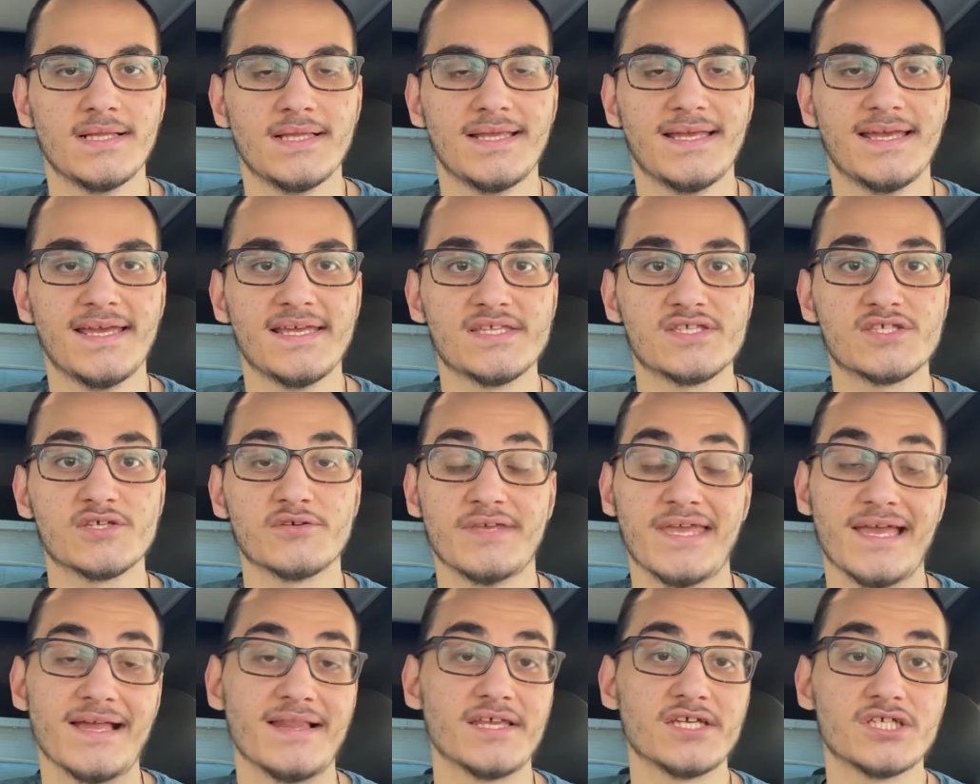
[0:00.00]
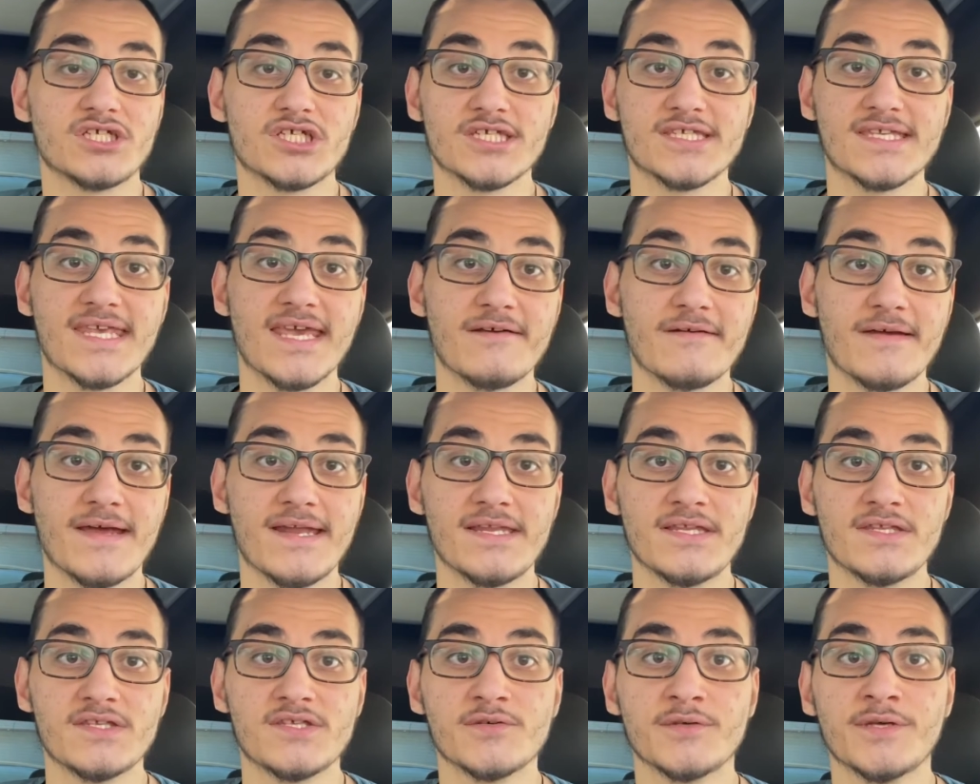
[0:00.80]
so, yeah, let's just get right
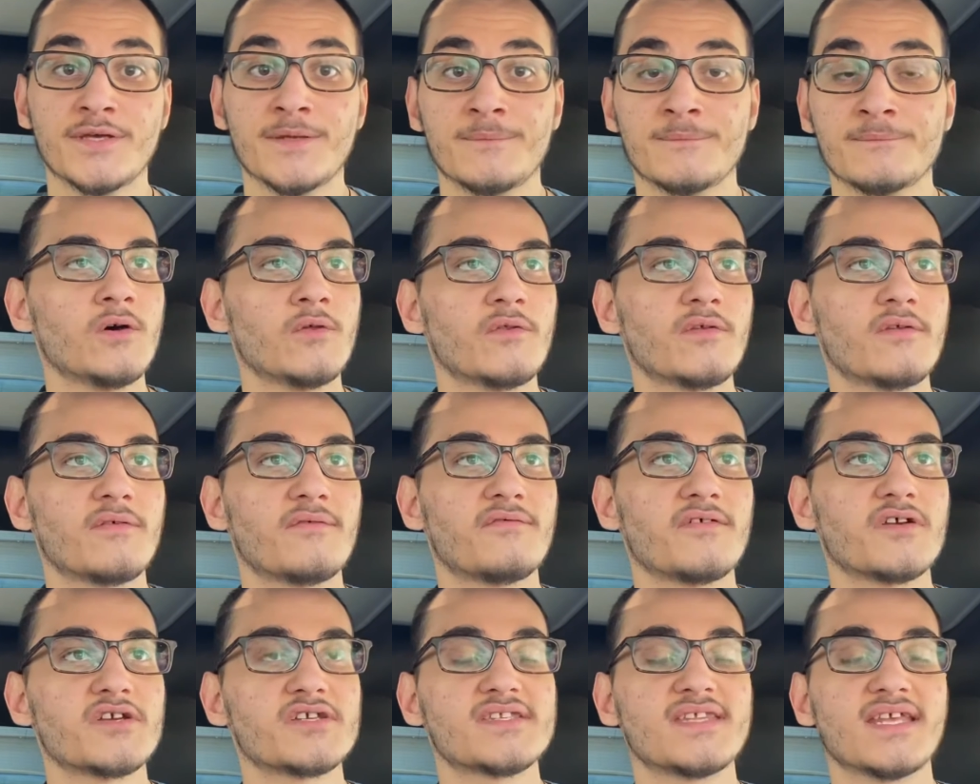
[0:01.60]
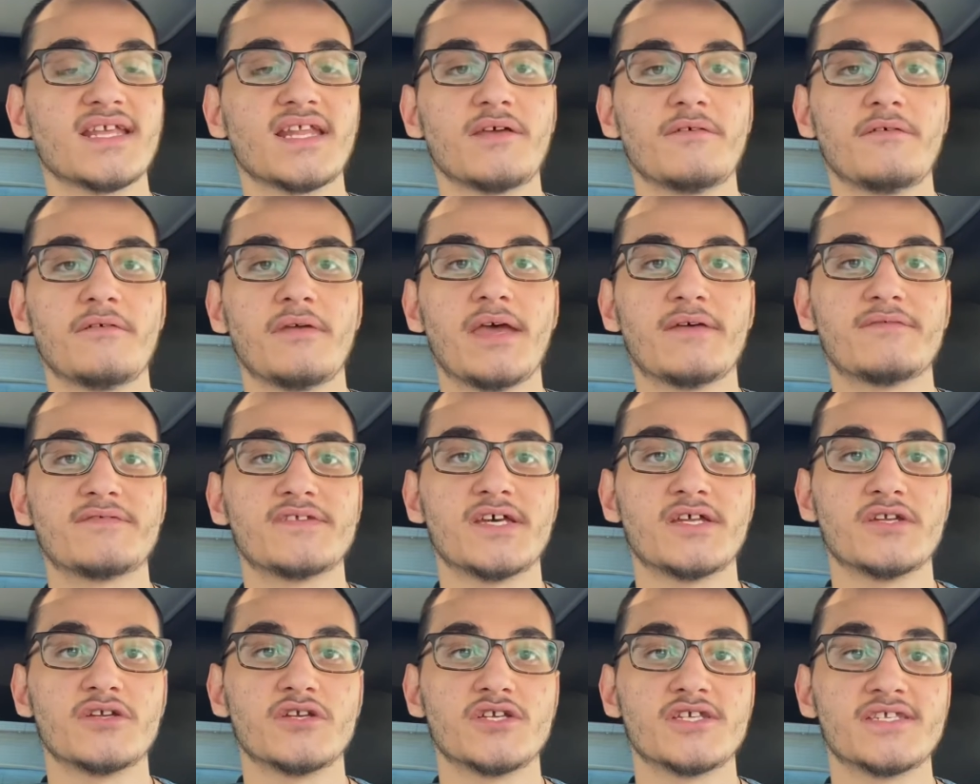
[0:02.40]
into it. The first thing that we have to
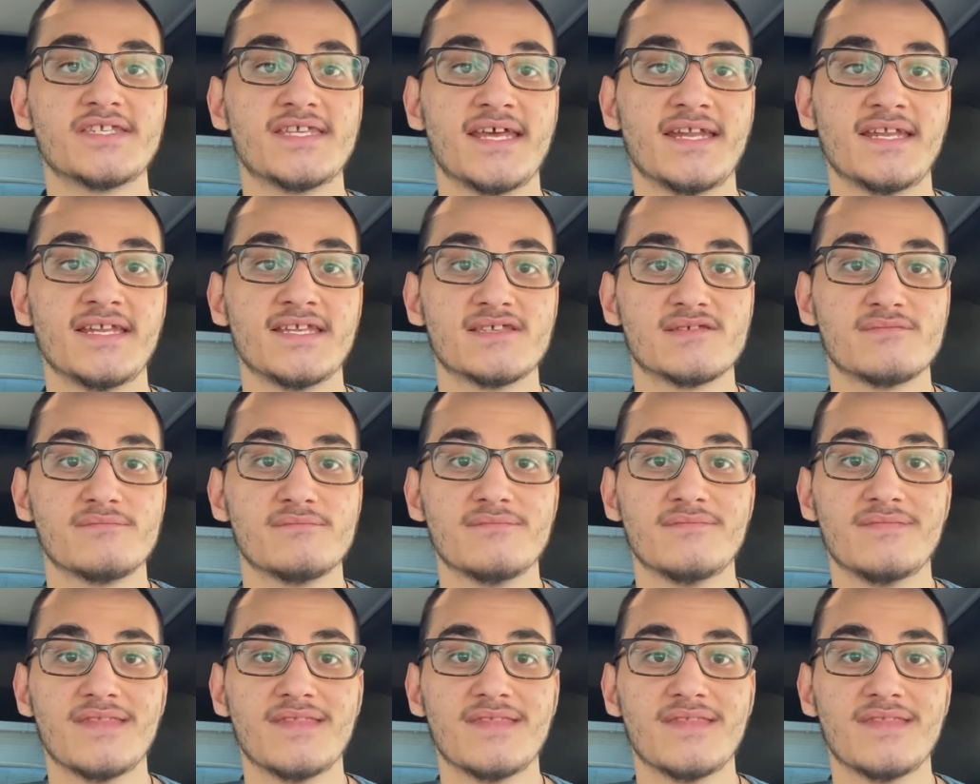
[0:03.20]
understand is